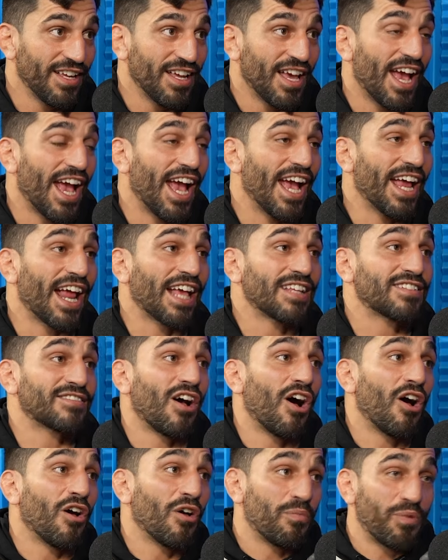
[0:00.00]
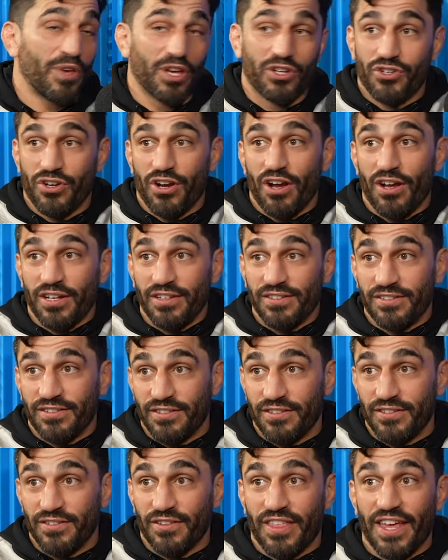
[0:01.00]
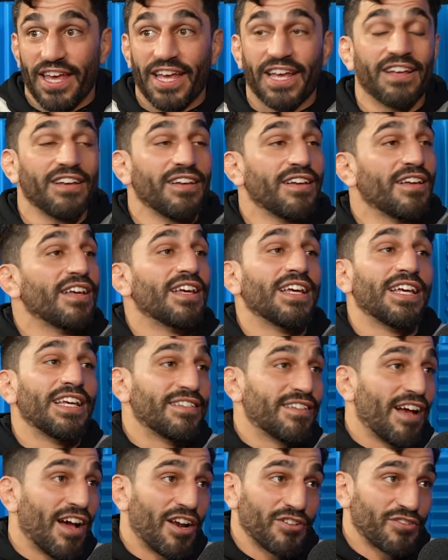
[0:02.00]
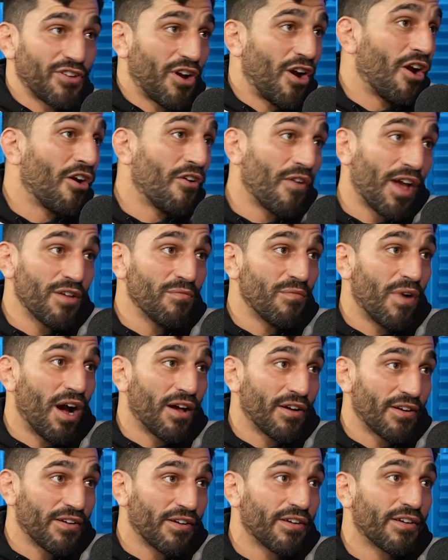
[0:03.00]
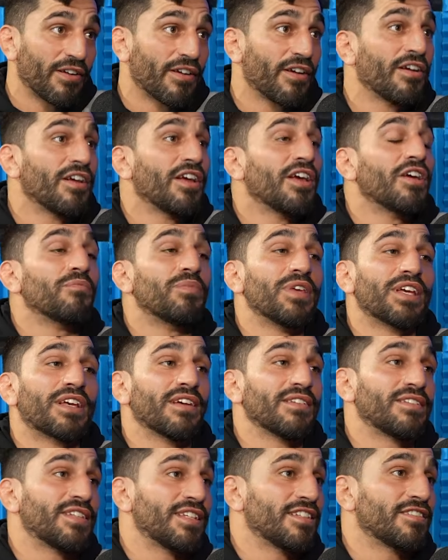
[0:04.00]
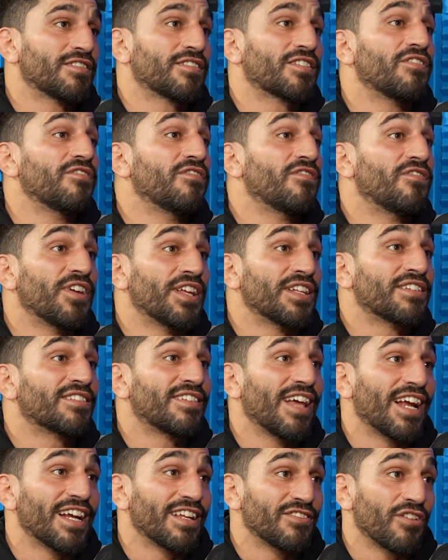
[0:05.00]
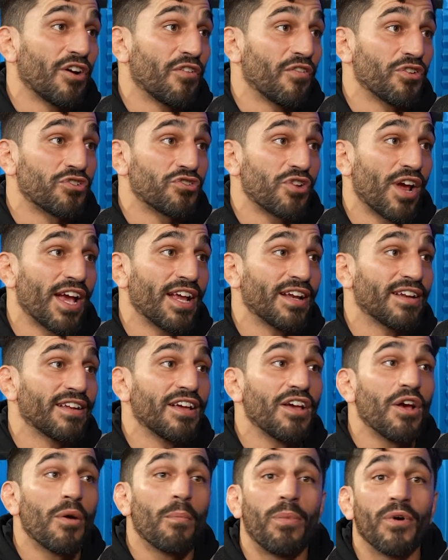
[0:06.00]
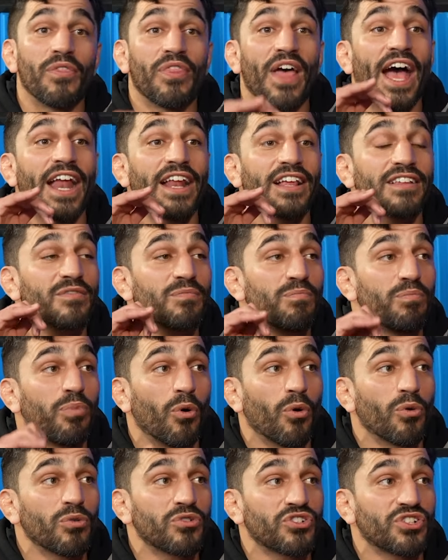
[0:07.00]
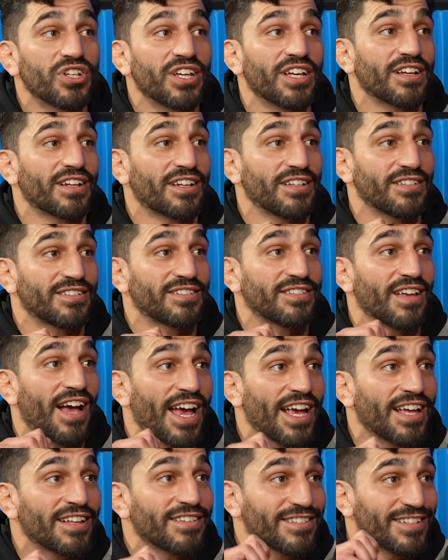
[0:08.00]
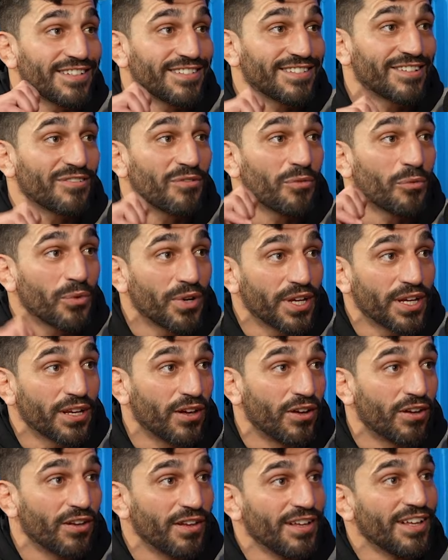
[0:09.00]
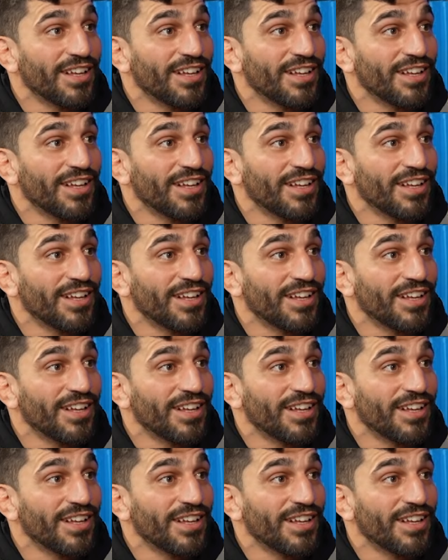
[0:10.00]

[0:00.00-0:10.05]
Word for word: And I saw a picture on his thing. He's got his heart rate heart monitor because he's convinced that he's overtrained. But that is bullshit because science isn't real.